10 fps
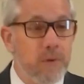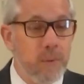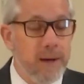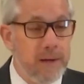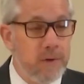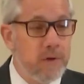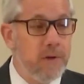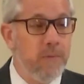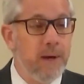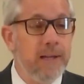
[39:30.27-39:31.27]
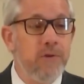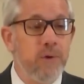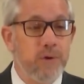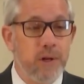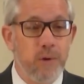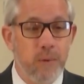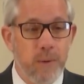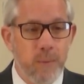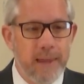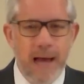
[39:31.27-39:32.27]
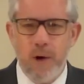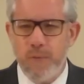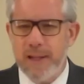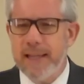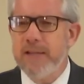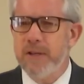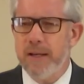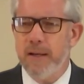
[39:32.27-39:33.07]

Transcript: why you should raise your children without religion.